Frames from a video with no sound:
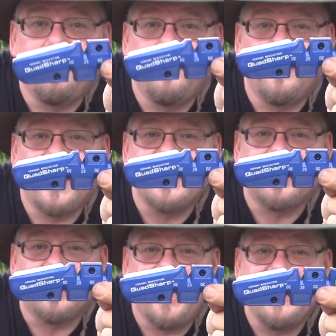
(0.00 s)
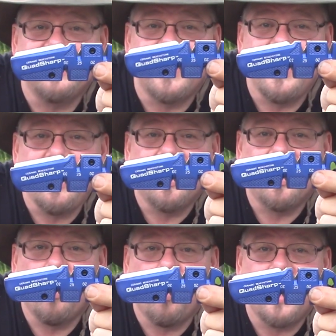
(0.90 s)
that's the Lansky
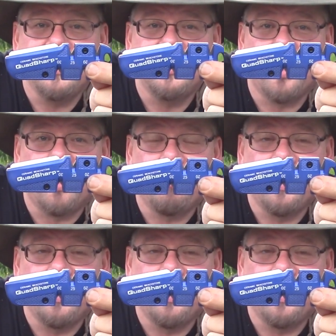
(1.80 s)
QuadSharp.